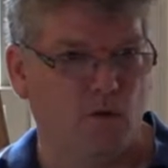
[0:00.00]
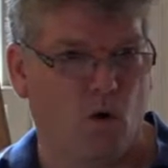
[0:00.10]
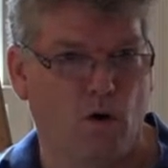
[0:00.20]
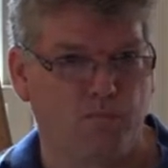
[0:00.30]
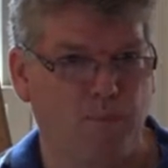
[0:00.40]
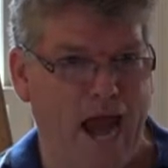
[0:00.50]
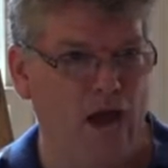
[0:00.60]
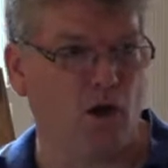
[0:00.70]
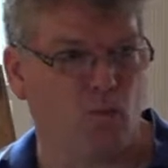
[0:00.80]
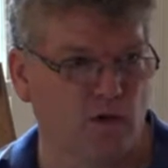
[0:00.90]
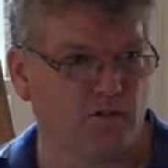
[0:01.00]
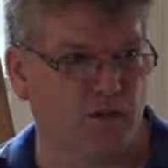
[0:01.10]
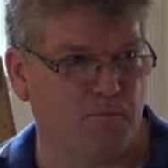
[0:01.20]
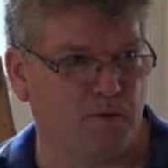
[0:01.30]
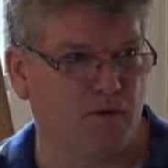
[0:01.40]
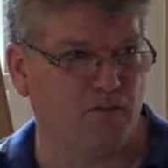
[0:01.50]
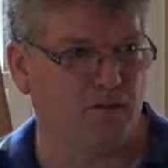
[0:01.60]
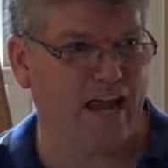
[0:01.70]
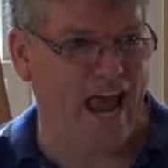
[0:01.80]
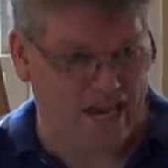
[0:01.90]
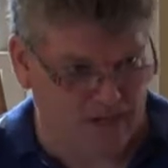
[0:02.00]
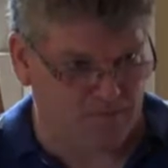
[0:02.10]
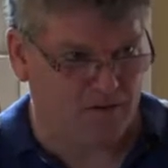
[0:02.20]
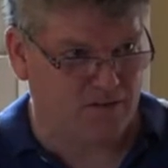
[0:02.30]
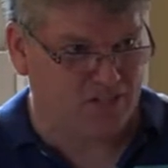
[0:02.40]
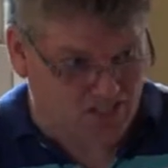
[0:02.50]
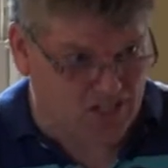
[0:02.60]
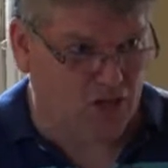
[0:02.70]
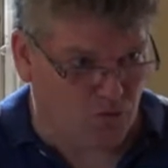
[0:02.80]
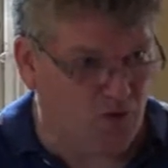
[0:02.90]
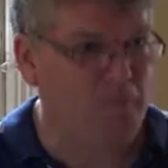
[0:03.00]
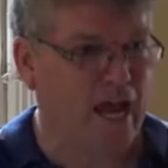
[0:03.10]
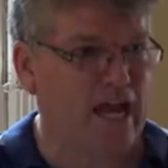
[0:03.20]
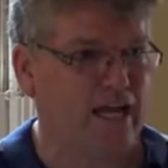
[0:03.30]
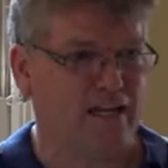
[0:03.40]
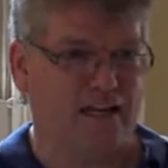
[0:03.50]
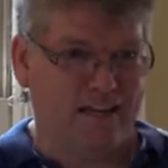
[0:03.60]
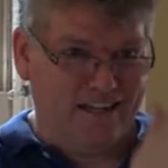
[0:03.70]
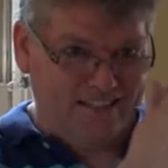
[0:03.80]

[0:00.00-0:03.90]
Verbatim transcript: or pair with some person and still remain